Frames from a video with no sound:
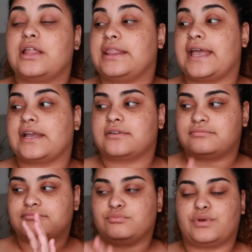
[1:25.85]
like
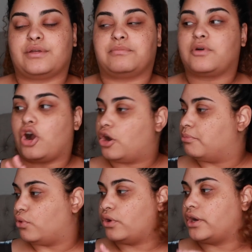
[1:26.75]
with a
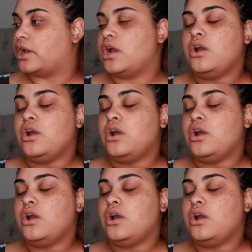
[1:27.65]
cardboard